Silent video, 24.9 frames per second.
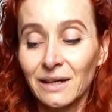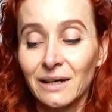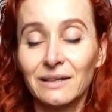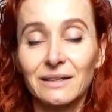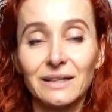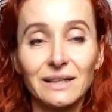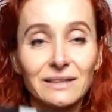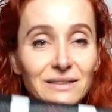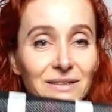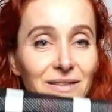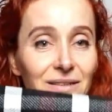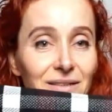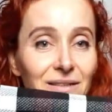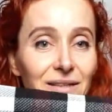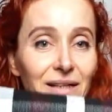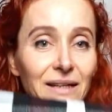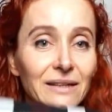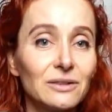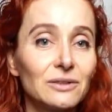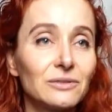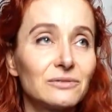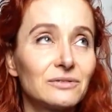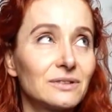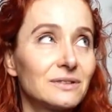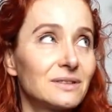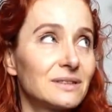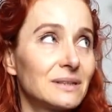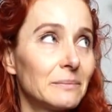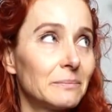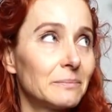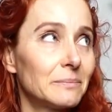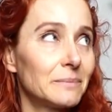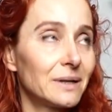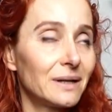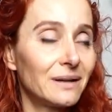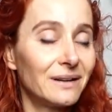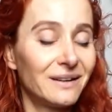That's the end of
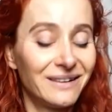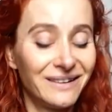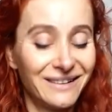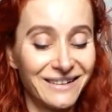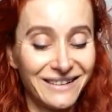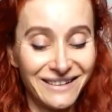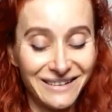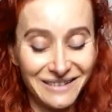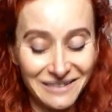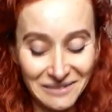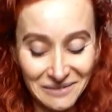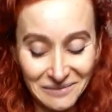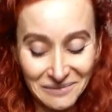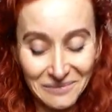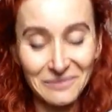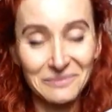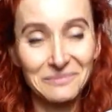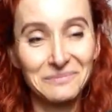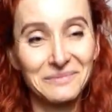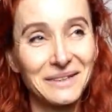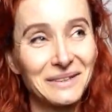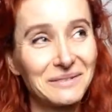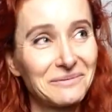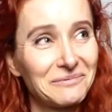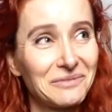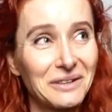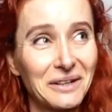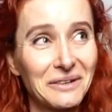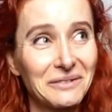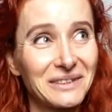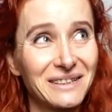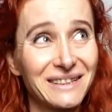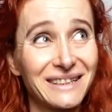December, the very